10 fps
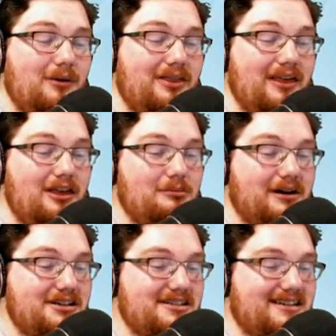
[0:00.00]
we think you
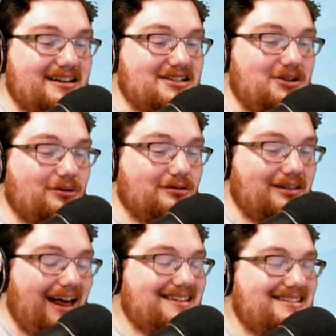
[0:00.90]
might just stick to your
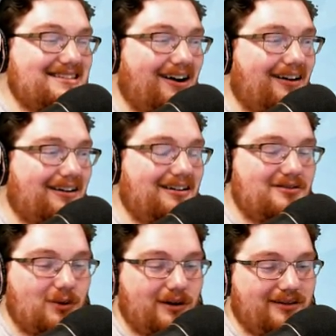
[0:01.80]
less
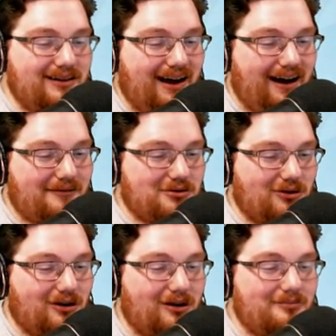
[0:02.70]
talkative toilet
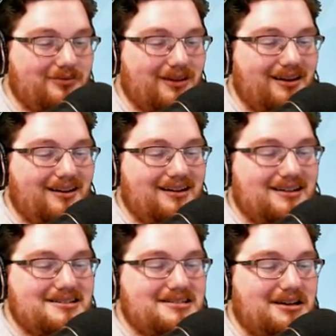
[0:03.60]
after all.
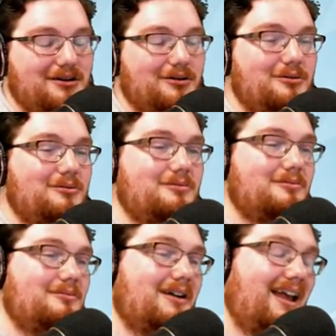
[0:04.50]
So
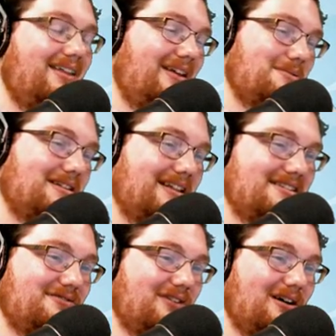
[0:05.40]
again, that was a
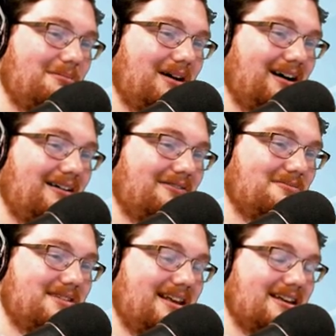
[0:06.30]
list from uh,
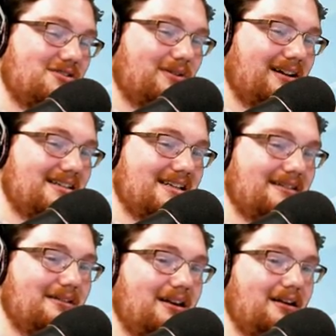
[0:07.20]
from C E S twenty
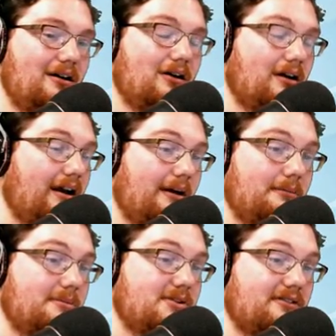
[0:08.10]
nineteen, or uh,
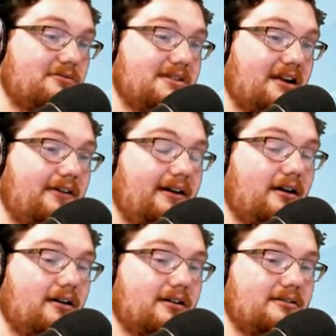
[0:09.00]
I'm sorry, from Tech
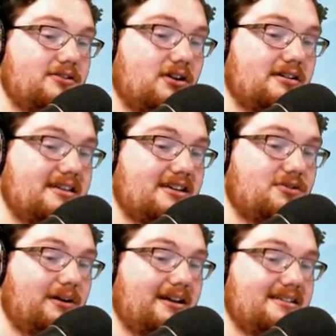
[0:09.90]
Radar concerning C E S
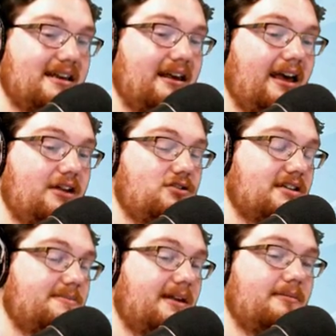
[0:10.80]
twenty nineteen. And
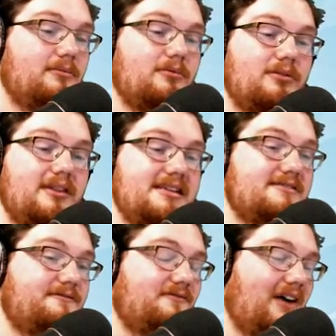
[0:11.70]
trust me,
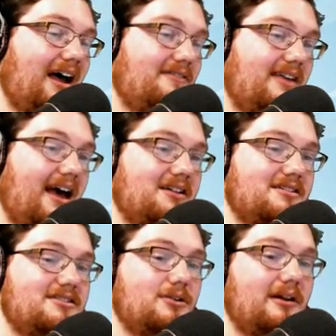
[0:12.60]
these five
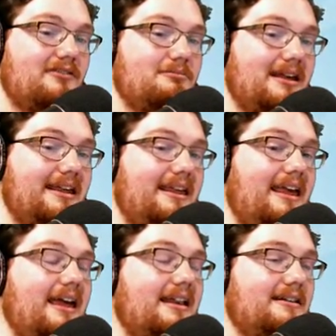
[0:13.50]
gadgets don't even
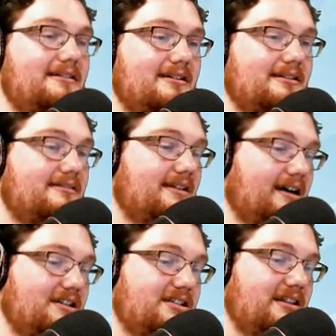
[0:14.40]
begin to
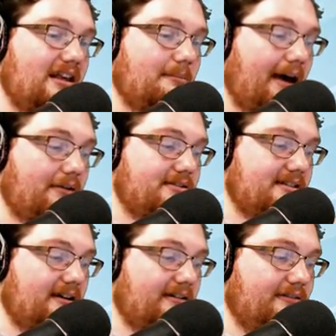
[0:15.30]
touch the amount
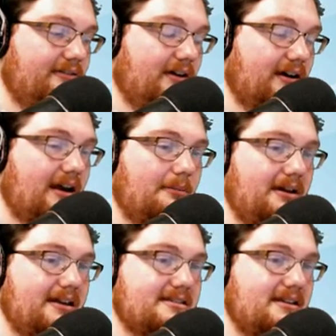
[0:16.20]
of uh,
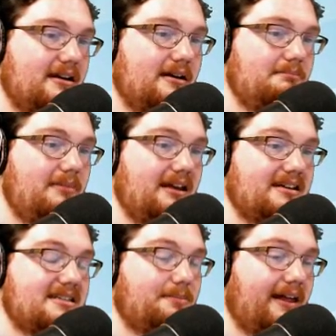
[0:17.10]
companies being
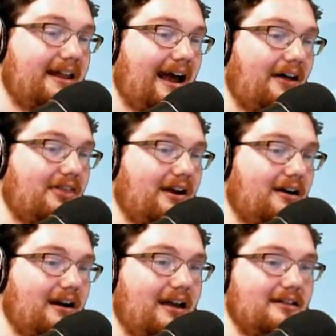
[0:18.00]
displayed out
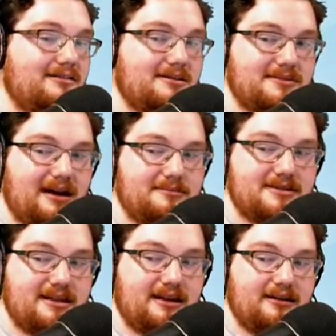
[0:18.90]
there, and sometimes
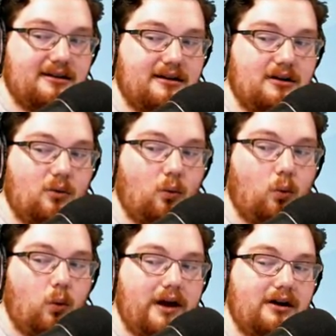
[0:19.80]
the
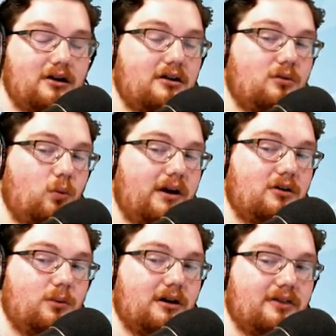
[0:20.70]
weird,
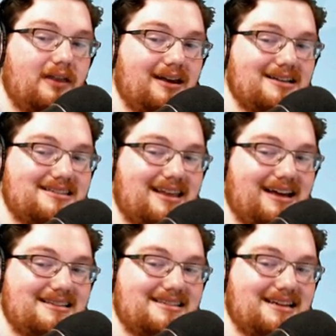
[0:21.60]
weird, weird things
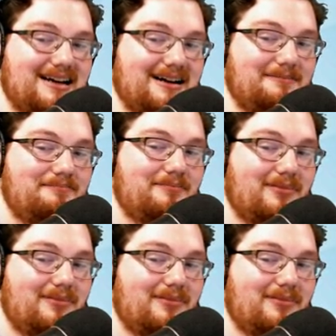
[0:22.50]
that uh,